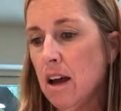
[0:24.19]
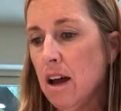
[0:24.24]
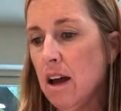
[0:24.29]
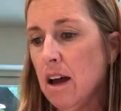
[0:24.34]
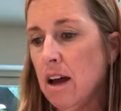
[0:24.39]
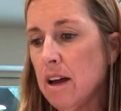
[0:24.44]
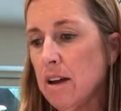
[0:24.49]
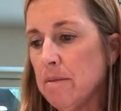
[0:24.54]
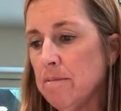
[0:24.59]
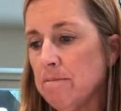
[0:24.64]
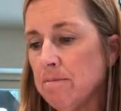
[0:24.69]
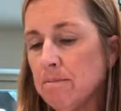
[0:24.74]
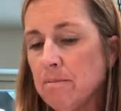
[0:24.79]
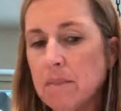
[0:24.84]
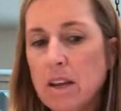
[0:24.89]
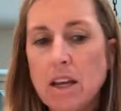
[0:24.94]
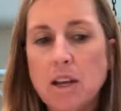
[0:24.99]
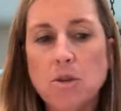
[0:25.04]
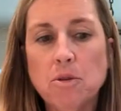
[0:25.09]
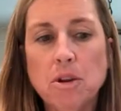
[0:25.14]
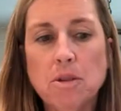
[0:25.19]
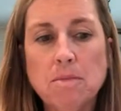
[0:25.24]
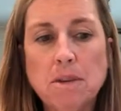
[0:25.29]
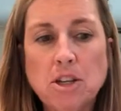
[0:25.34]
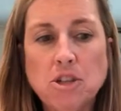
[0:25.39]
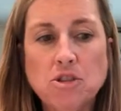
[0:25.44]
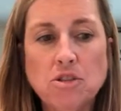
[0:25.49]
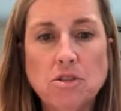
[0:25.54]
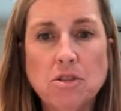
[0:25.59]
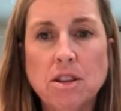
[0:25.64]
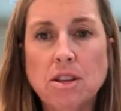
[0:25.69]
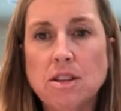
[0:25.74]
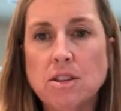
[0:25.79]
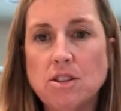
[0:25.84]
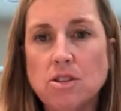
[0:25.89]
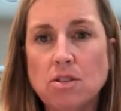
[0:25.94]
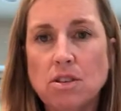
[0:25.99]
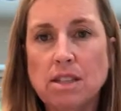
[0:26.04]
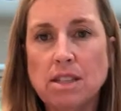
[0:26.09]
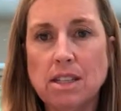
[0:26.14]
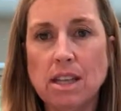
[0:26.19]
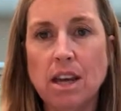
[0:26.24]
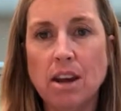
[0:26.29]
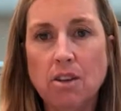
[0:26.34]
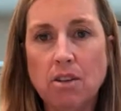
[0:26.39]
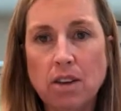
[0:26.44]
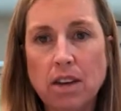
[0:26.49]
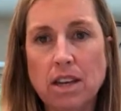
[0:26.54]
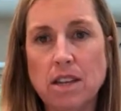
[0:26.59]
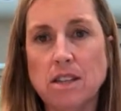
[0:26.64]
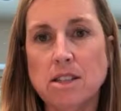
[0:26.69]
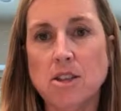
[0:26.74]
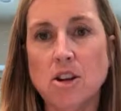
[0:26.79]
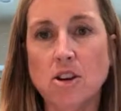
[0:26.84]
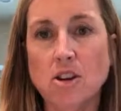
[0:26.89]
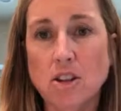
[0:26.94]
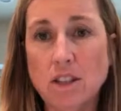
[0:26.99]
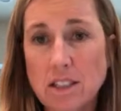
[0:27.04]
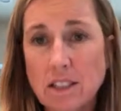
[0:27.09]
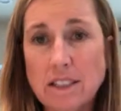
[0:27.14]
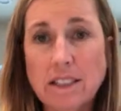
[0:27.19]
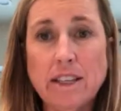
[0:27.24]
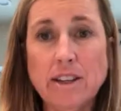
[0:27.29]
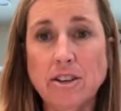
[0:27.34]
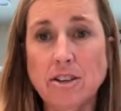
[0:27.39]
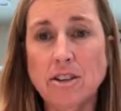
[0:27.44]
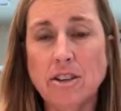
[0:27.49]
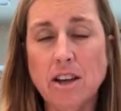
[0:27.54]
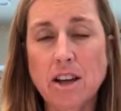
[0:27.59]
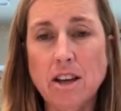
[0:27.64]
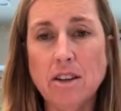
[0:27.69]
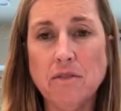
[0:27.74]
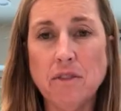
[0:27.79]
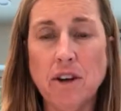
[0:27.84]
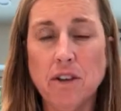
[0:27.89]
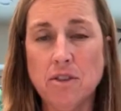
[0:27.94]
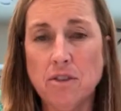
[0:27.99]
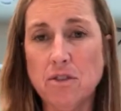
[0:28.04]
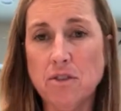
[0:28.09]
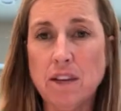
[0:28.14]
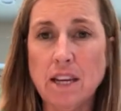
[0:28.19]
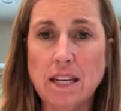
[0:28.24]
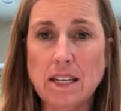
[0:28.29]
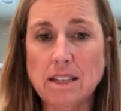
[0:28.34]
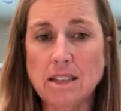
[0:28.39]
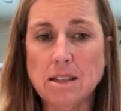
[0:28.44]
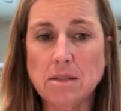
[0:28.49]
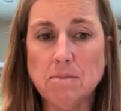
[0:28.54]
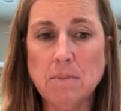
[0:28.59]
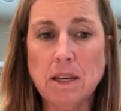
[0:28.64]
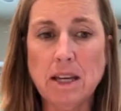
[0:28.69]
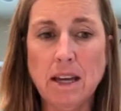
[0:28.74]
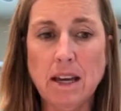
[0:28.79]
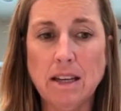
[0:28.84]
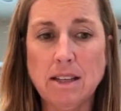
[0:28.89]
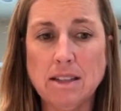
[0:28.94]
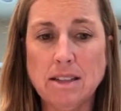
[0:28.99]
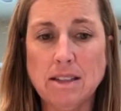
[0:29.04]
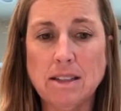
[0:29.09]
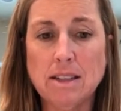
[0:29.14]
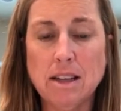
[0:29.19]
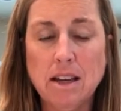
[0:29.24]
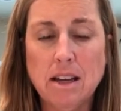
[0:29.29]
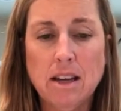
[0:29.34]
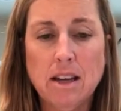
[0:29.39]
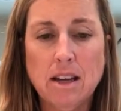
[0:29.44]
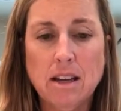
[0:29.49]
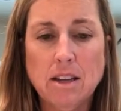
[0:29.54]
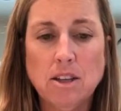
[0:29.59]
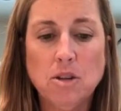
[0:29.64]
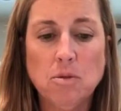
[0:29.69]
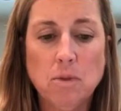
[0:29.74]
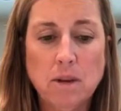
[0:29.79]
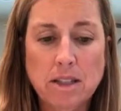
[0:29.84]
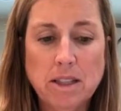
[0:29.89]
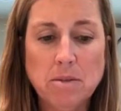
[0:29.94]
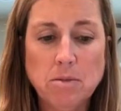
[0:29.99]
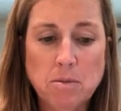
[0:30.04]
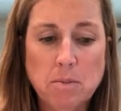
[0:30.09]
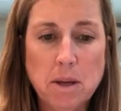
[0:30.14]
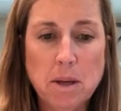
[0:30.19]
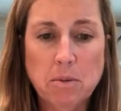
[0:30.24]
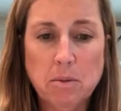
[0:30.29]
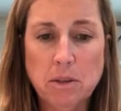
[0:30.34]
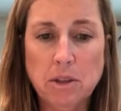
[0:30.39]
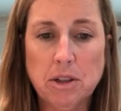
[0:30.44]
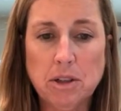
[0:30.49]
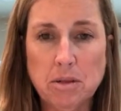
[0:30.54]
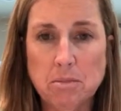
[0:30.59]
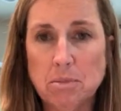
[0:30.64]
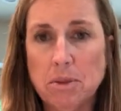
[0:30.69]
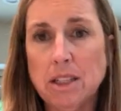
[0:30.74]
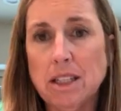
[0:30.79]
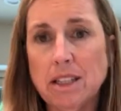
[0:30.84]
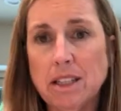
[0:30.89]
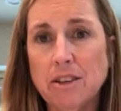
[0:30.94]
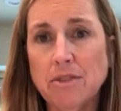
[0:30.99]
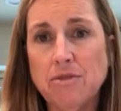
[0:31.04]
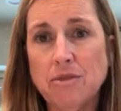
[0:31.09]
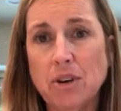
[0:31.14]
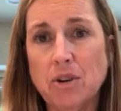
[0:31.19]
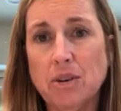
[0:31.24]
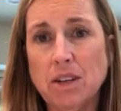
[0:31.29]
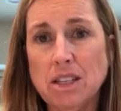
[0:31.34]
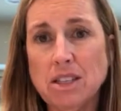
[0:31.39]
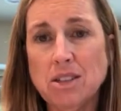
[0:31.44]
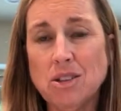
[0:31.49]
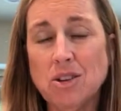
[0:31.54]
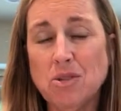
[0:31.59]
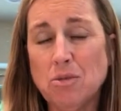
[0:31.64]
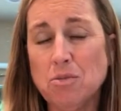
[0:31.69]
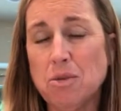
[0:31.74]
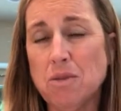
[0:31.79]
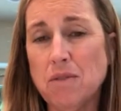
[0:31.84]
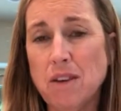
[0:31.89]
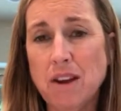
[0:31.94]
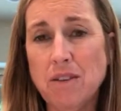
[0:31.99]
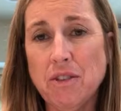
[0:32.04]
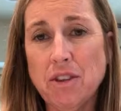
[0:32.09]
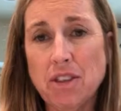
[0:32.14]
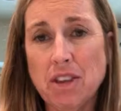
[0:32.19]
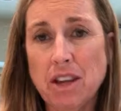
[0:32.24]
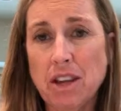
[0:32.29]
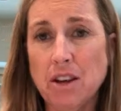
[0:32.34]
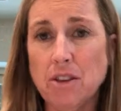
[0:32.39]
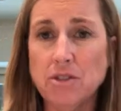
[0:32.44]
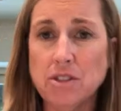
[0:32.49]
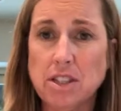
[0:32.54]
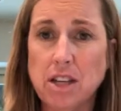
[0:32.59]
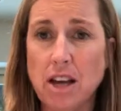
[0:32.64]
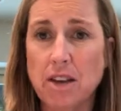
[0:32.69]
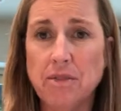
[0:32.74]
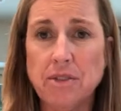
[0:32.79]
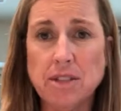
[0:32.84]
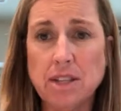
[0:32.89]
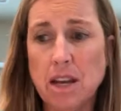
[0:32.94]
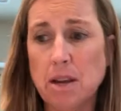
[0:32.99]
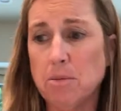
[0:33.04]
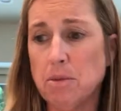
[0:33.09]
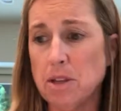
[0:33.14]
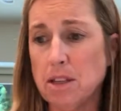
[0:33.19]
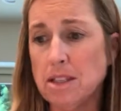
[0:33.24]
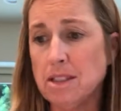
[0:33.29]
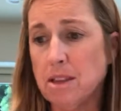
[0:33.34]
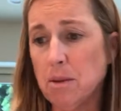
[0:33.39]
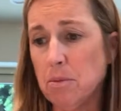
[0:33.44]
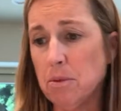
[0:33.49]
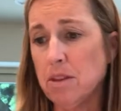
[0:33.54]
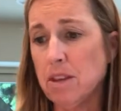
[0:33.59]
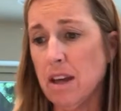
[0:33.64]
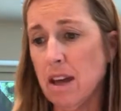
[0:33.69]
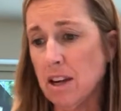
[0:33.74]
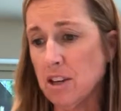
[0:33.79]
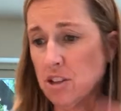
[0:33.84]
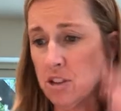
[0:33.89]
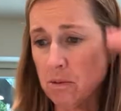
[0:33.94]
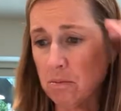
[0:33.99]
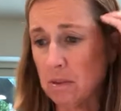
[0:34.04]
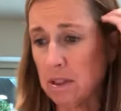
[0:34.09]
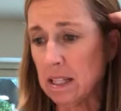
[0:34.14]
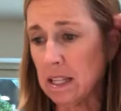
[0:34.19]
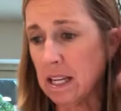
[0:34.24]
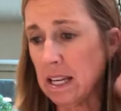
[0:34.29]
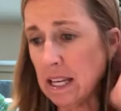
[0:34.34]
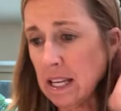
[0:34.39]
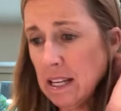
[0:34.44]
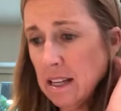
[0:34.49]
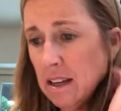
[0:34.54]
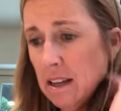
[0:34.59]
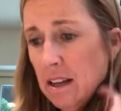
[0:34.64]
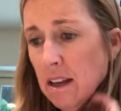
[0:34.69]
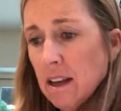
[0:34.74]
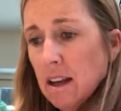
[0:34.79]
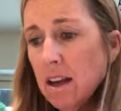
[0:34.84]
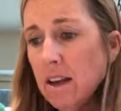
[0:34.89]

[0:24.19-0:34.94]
You want to make sure that the students' areas are cleared of other things because you want them to be able to completely focus. So I'd remove everything else off the table except what they actually really need.